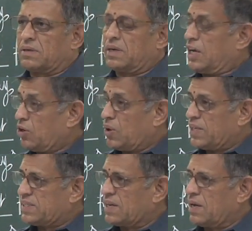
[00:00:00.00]

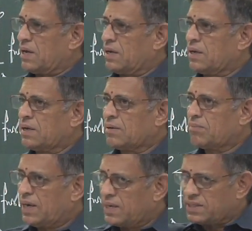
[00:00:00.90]
Indonesia.
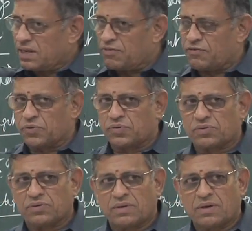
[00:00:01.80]
Malaysia
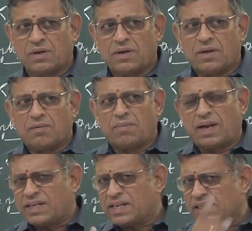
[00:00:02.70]
refused.
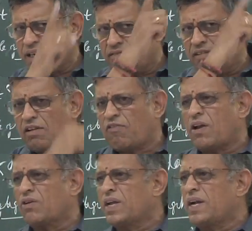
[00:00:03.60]
Malaysia said we will
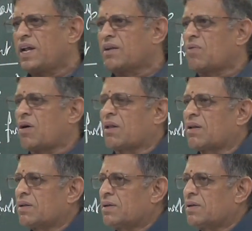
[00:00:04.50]
follow the Indian model.